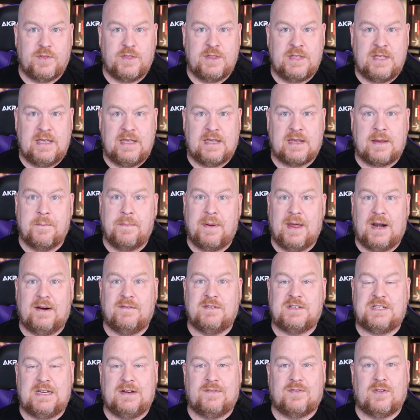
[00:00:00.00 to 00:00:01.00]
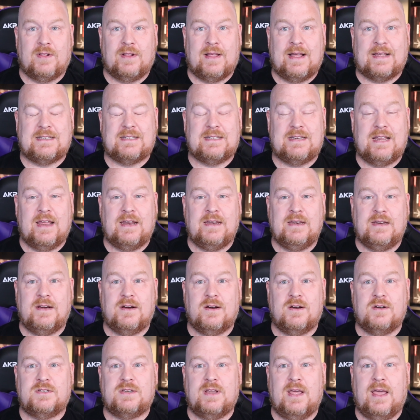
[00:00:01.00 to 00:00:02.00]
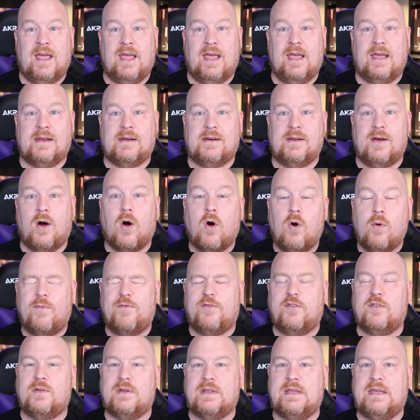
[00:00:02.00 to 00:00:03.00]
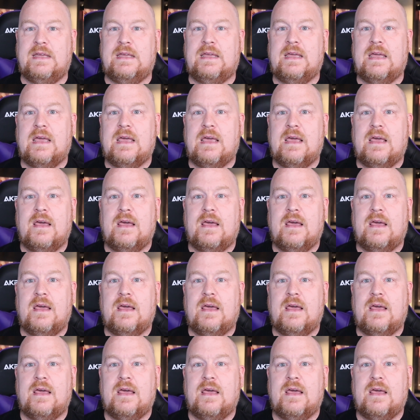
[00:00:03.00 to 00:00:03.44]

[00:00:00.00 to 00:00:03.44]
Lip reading: the competitive scene for the last 10 years, and hopefully